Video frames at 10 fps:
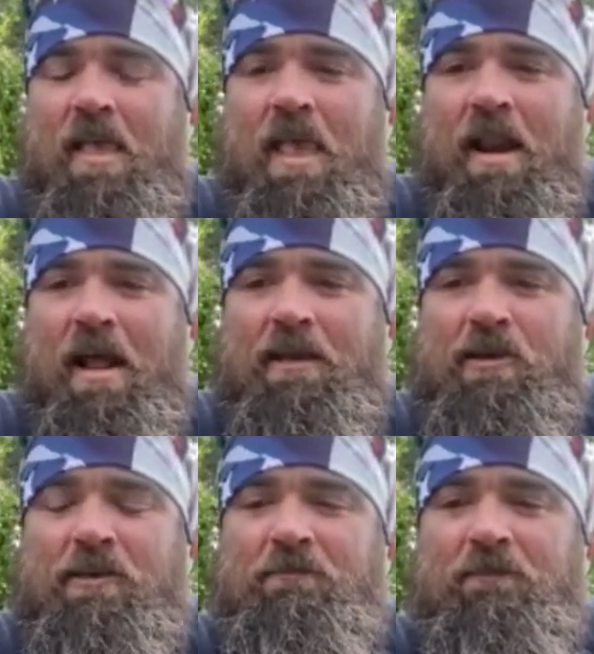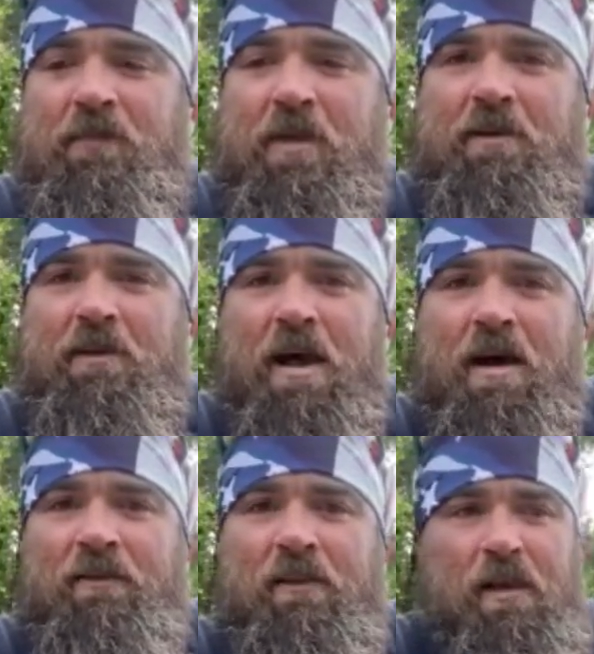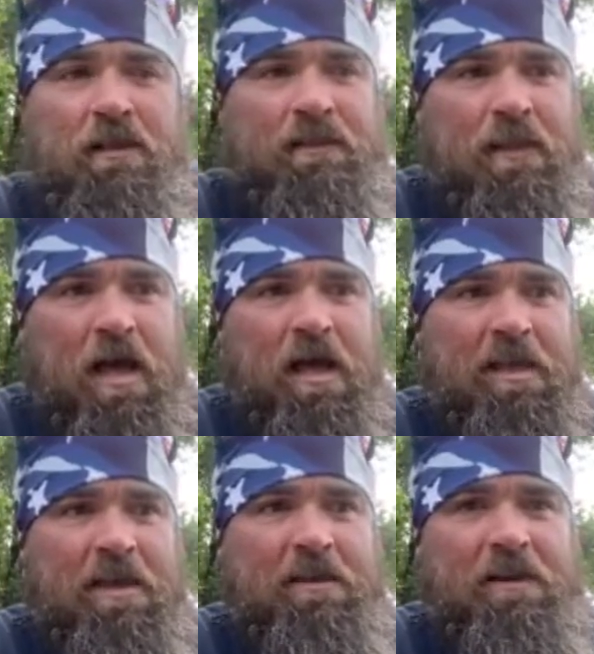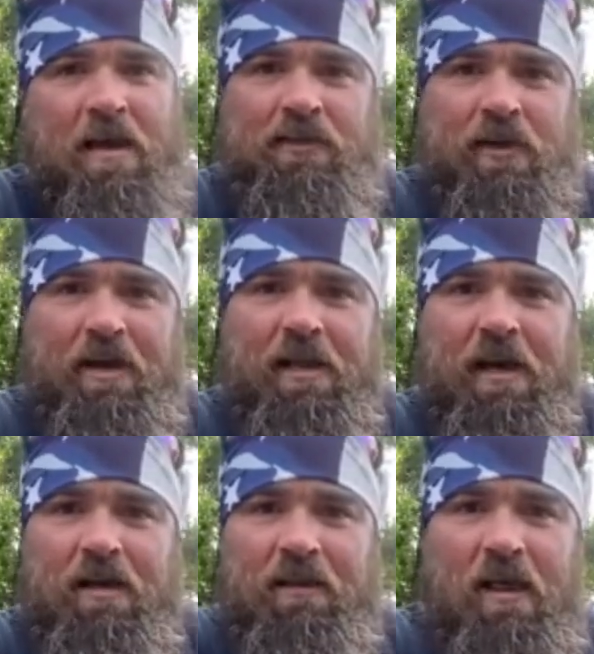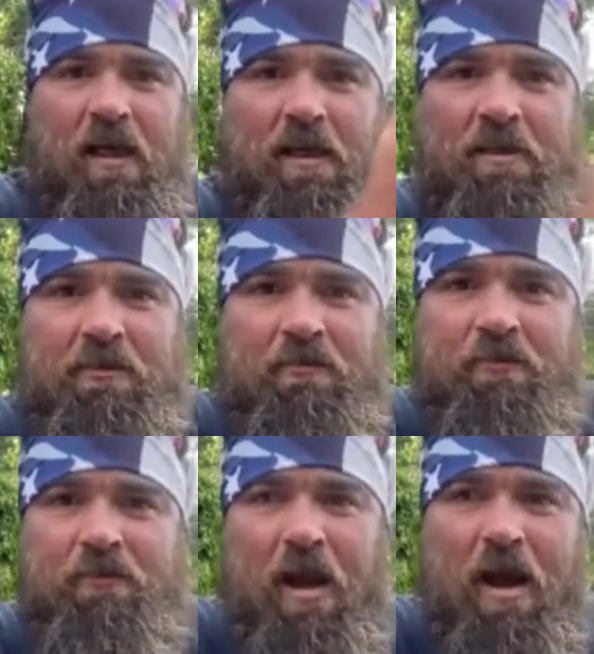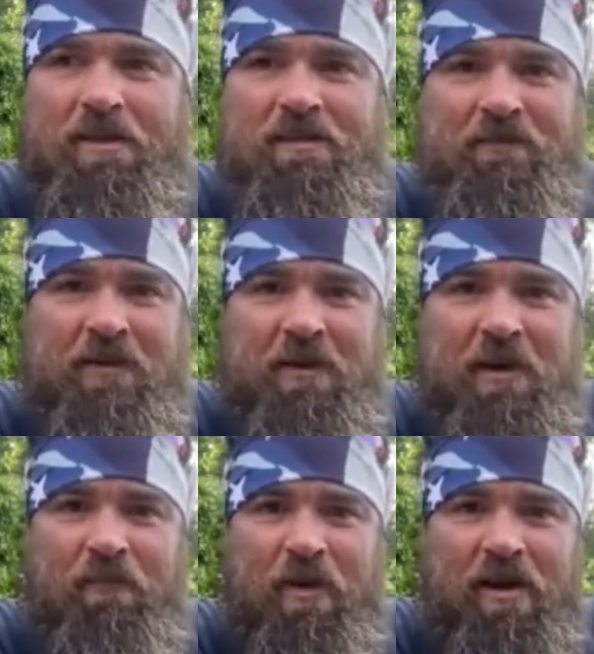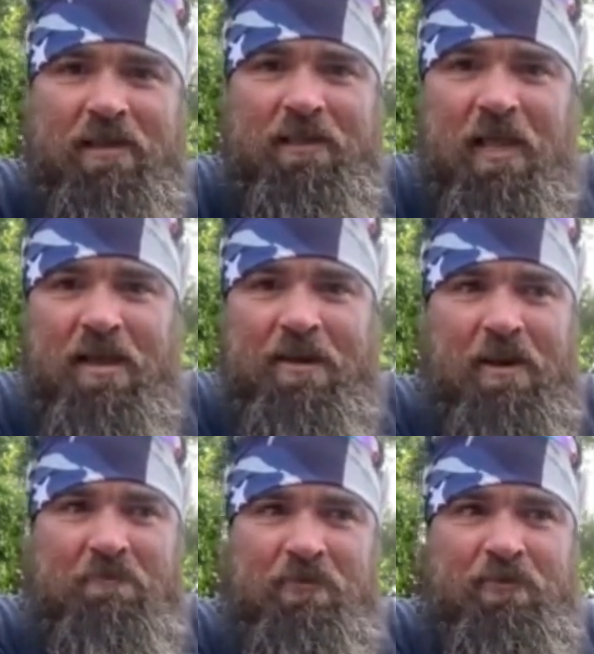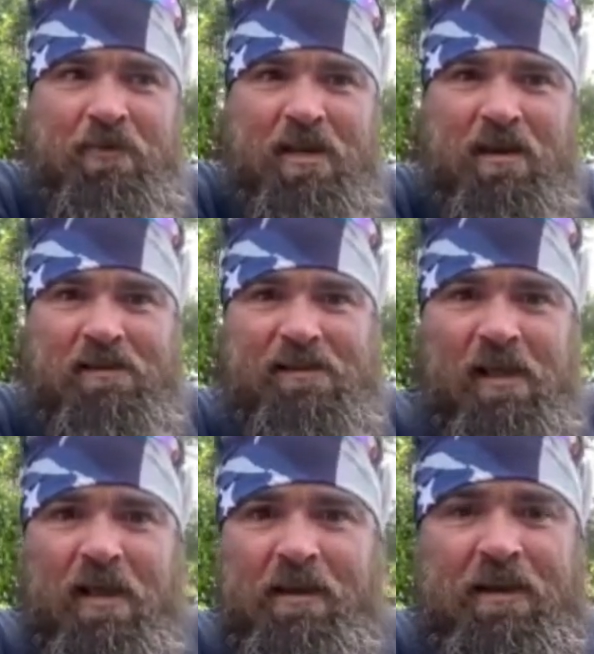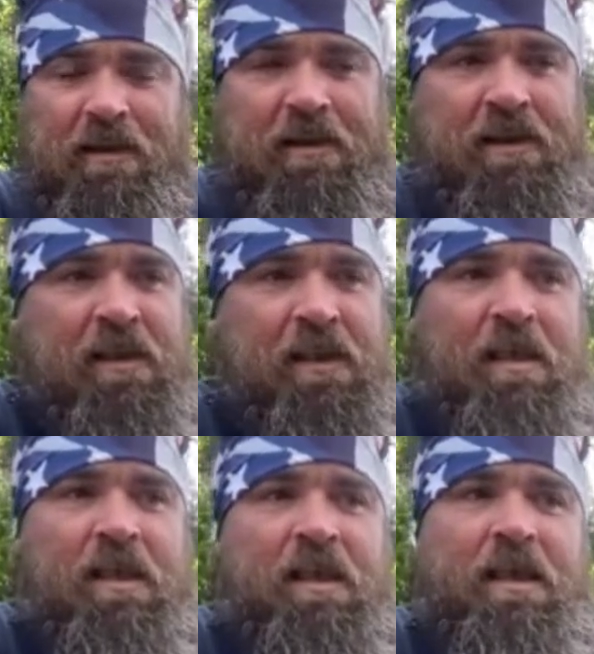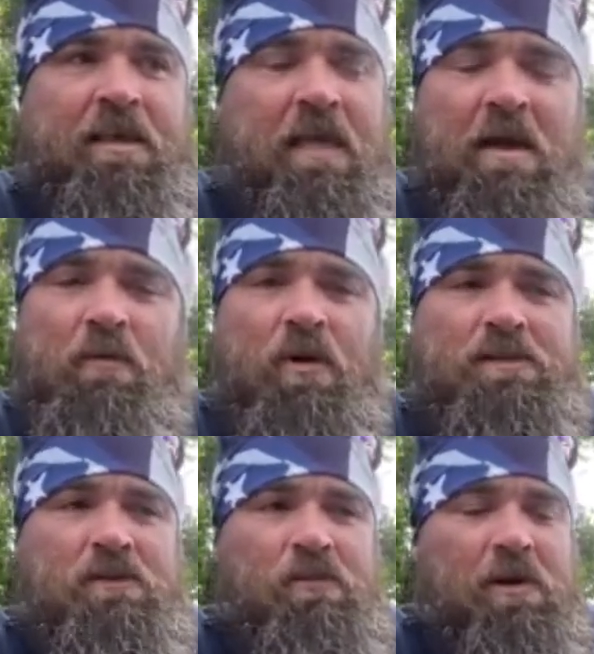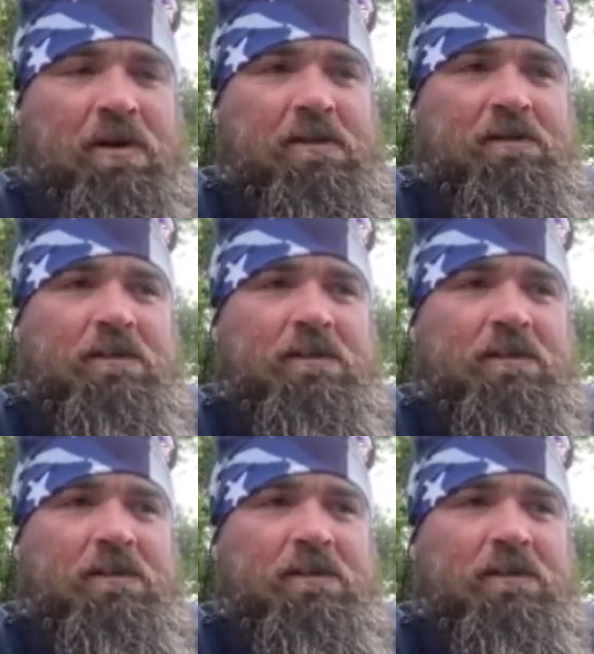And I couldn't figure out a line. I tried to cut a line through the rocks to figure out where I could line it up through and kind of slide it in, and that wasn't working.